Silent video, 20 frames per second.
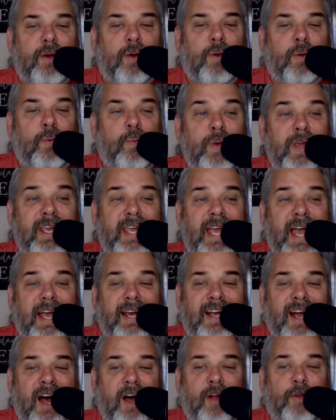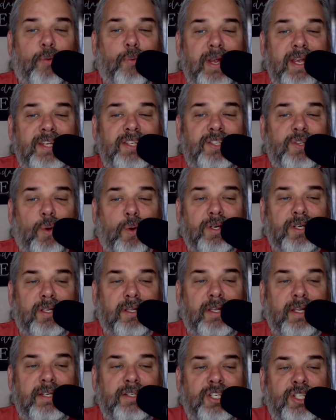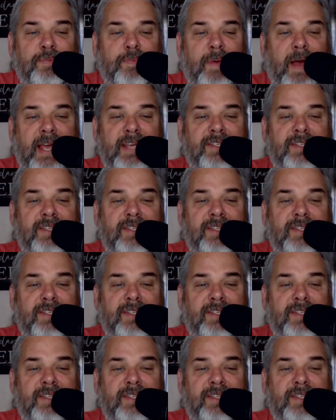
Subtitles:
We got called resource leeches by a